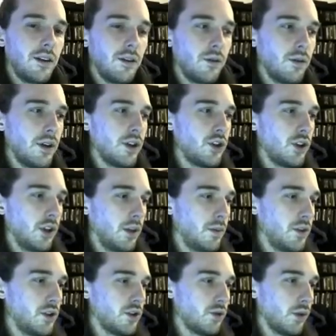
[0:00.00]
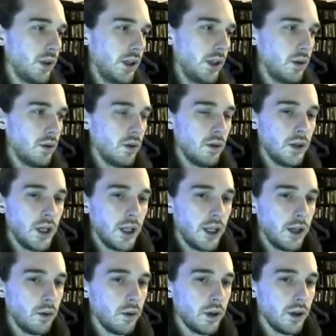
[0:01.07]
initial image is really cool. I
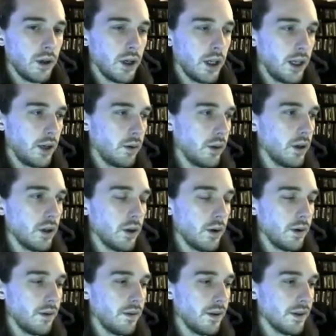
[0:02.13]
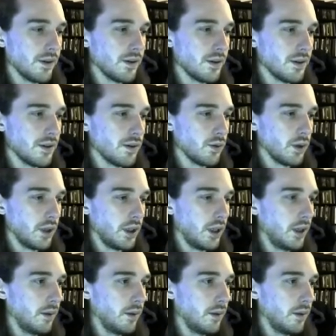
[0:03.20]
like where you're going with this. This is really neat.